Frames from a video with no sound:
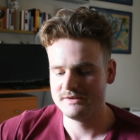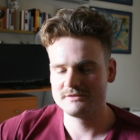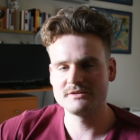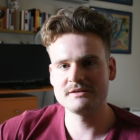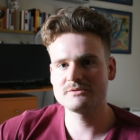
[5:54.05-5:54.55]

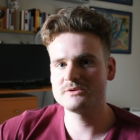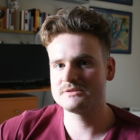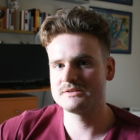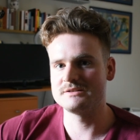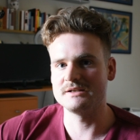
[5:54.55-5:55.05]
So this would
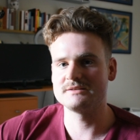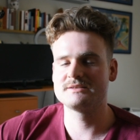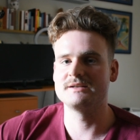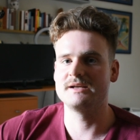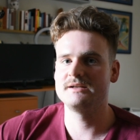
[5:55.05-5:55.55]
suggest
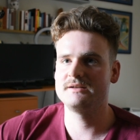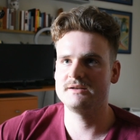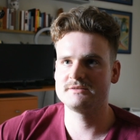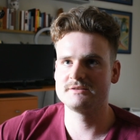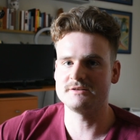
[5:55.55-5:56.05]
that N
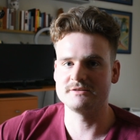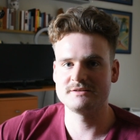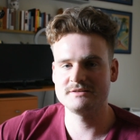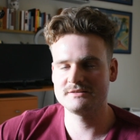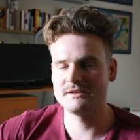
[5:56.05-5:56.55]

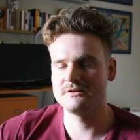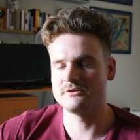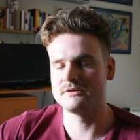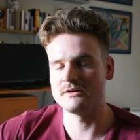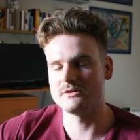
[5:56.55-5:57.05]
acetylcysteine,
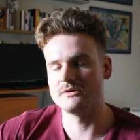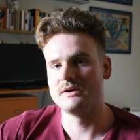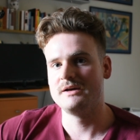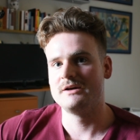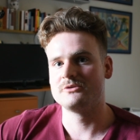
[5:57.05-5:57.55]
although
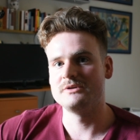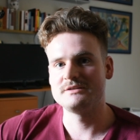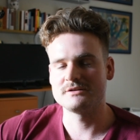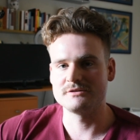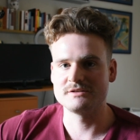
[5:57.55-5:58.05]

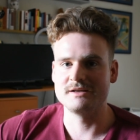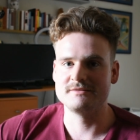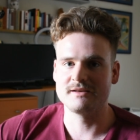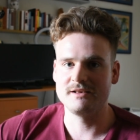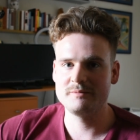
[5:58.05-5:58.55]
research
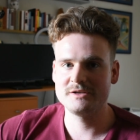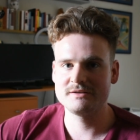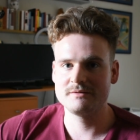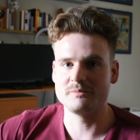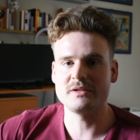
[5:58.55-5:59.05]
is
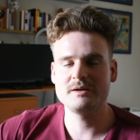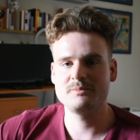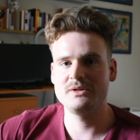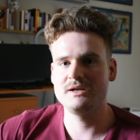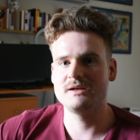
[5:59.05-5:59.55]
limited, might
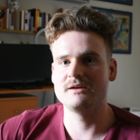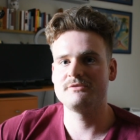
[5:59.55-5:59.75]
be